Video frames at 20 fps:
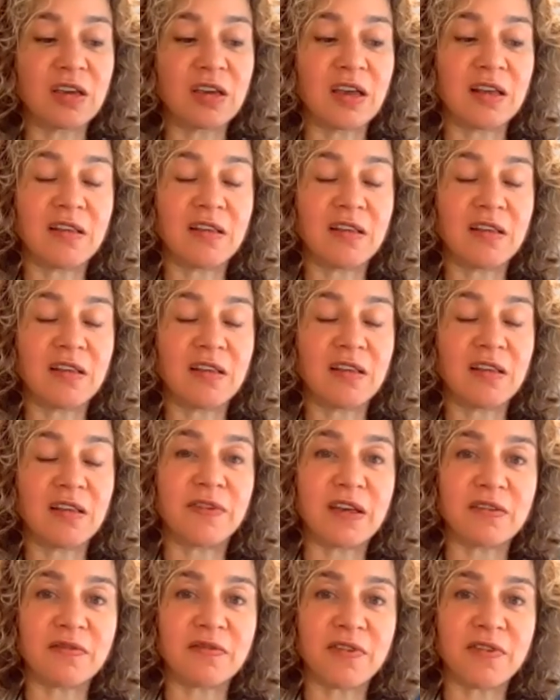in the
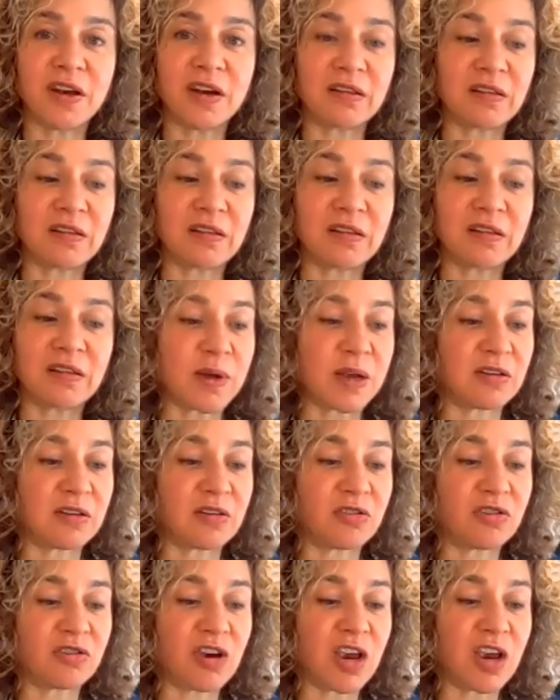face of
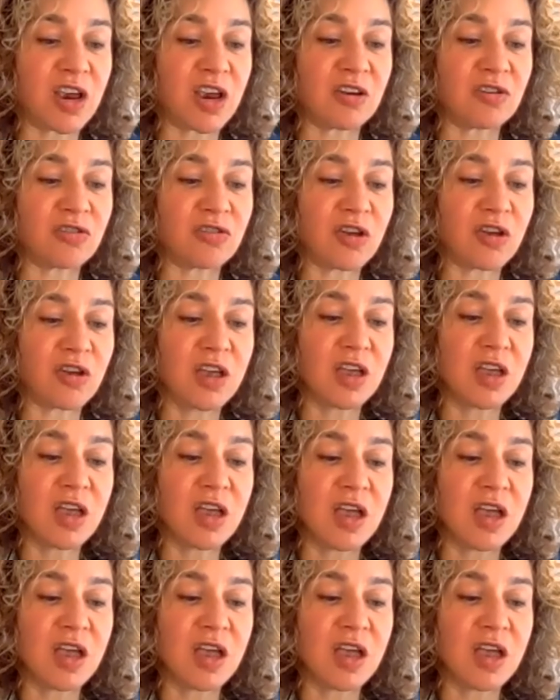unexpected change,